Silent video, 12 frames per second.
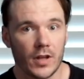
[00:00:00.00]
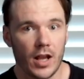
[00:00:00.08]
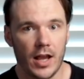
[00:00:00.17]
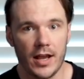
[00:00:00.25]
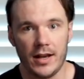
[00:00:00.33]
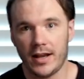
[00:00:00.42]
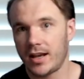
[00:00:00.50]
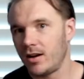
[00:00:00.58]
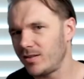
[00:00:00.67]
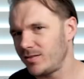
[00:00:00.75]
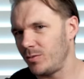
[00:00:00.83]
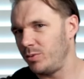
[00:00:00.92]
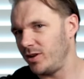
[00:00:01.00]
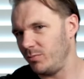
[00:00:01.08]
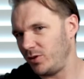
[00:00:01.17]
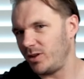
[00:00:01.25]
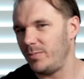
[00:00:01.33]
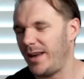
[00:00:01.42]
And it can also put them a
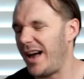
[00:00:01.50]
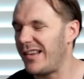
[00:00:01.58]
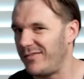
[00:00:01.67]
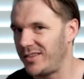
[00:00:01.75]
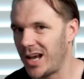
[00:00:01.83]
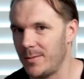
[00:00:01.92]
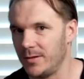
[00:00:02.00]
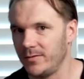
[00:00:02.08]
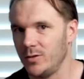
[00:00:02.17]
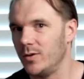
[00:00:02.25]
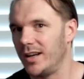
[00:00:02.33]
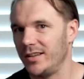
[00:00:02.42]
little bit out of time if you want.